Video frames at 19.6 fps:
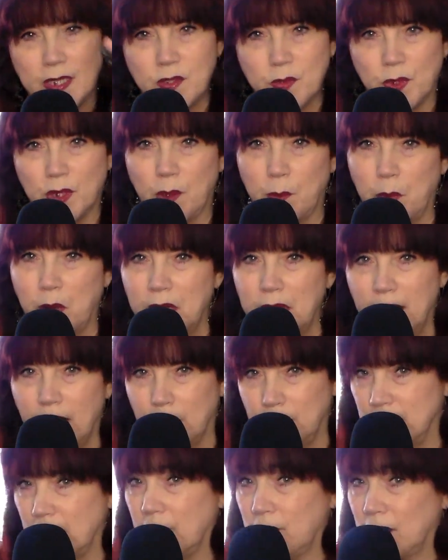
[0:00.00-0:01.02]
That's really pretty.
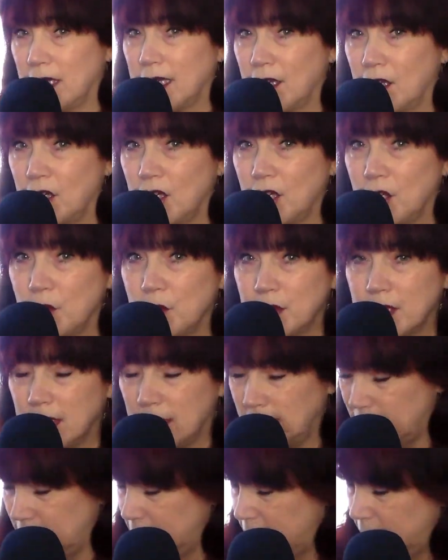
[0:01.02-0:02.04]
I'm definitely going to use
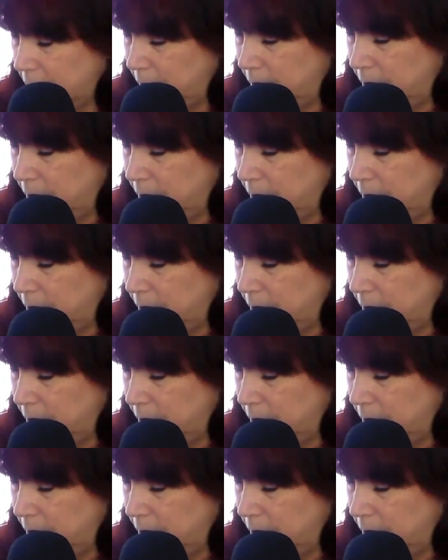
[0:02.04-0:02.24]
it.